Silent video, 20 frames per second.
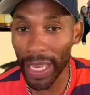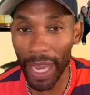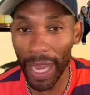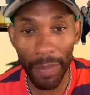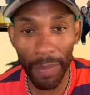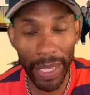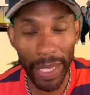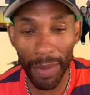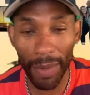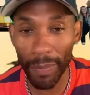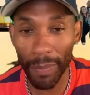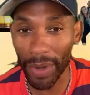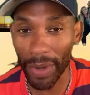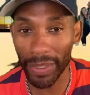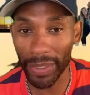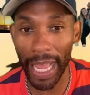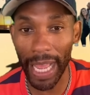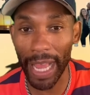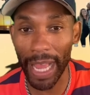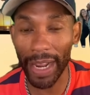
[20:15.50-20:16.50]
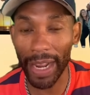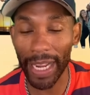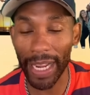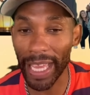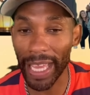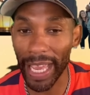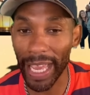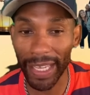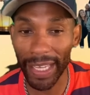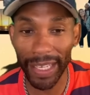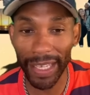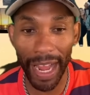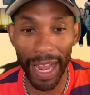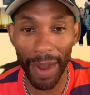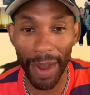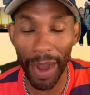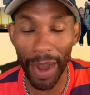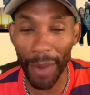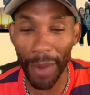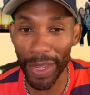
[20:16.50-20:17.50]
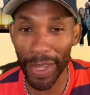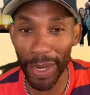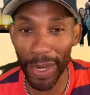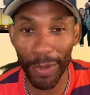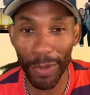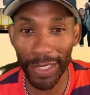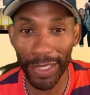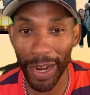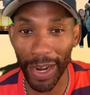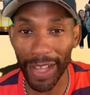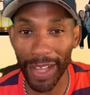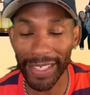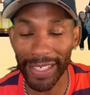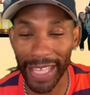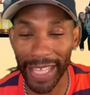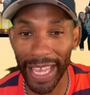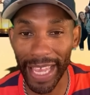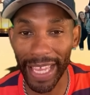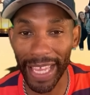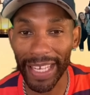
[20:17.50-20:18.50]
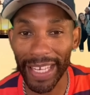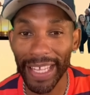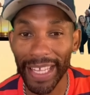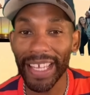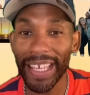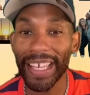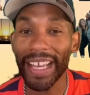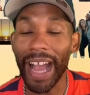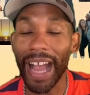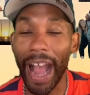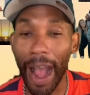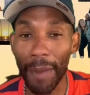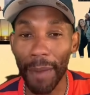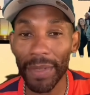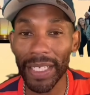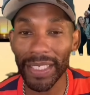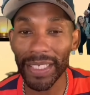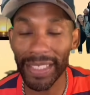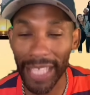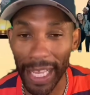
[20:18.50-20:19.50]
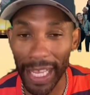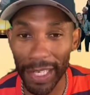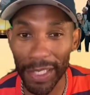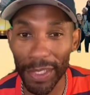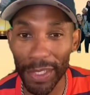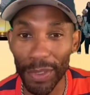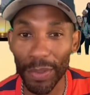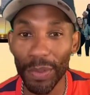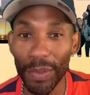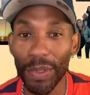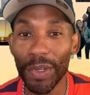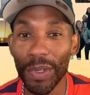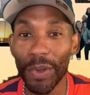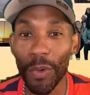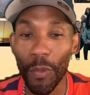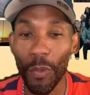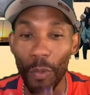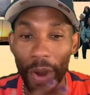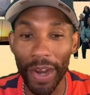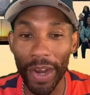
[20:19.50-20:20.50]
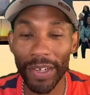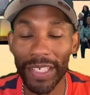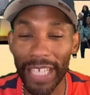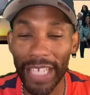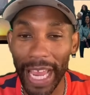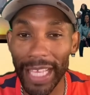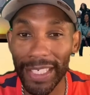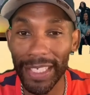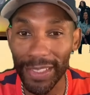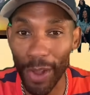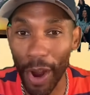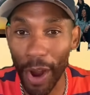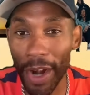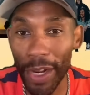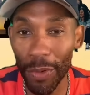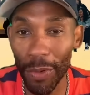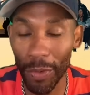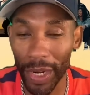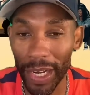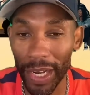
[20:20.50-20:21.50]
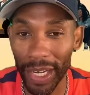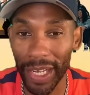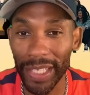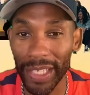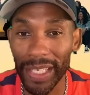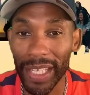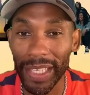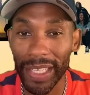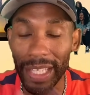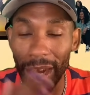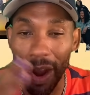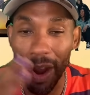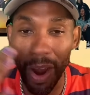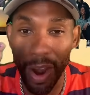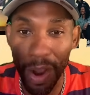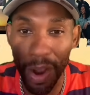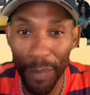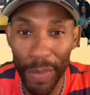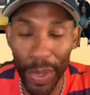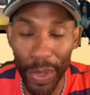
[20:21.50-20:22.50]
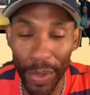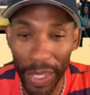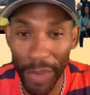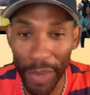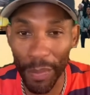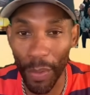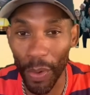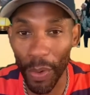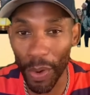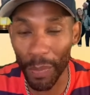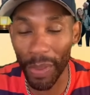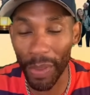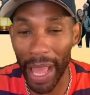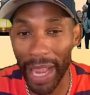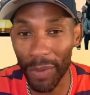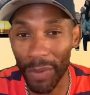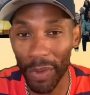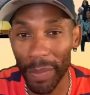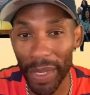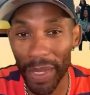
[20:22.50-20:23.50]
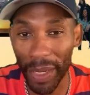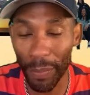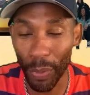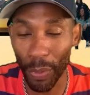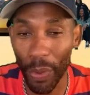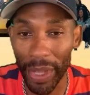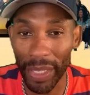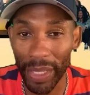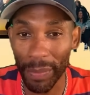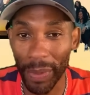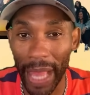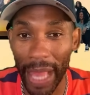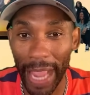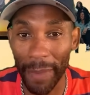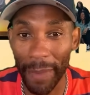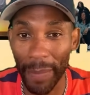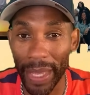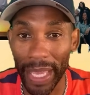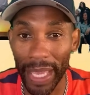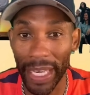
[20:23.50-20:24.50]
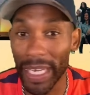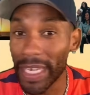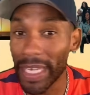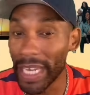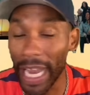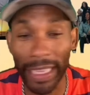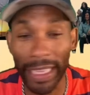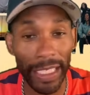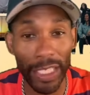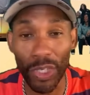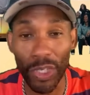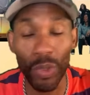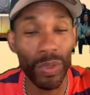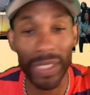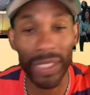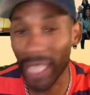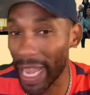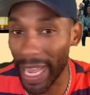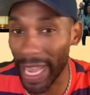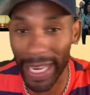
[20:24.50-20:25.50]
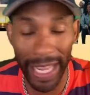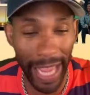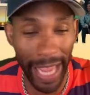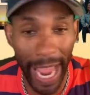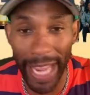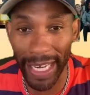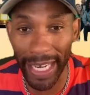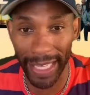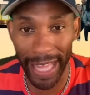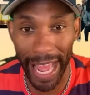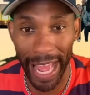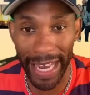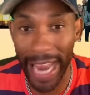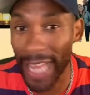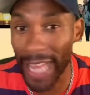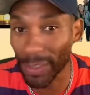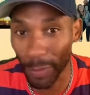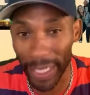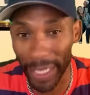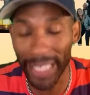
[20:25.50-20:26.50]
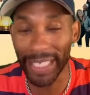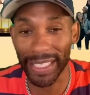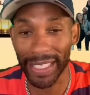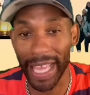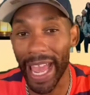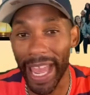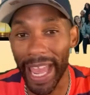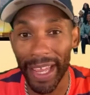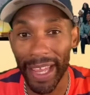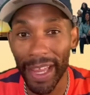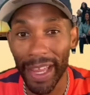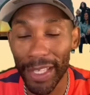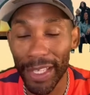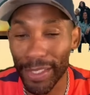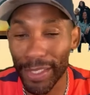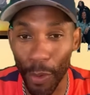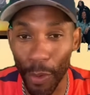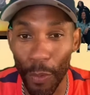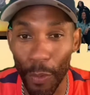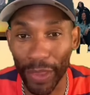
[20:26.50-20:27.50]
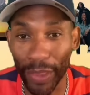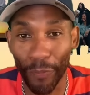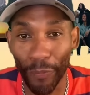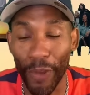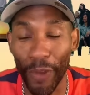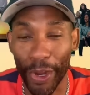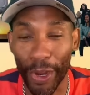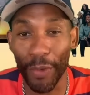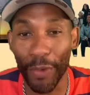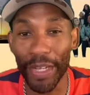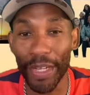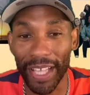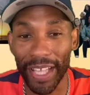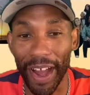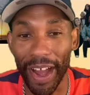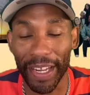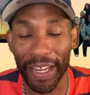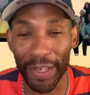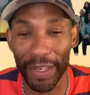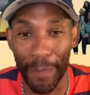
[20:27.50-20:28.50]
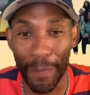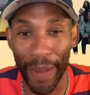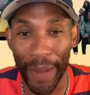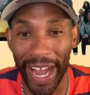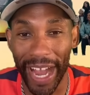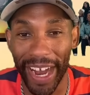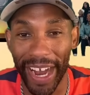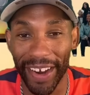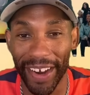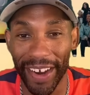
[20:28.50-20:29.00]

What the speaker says: I'm getting burnt out. I'm hearing what y'all saying. I'm just telling you where Jay started was there are 1 million more black women employed than black men. Nothing you said negated that. That's what he's saying. So what the fuck are we talking about?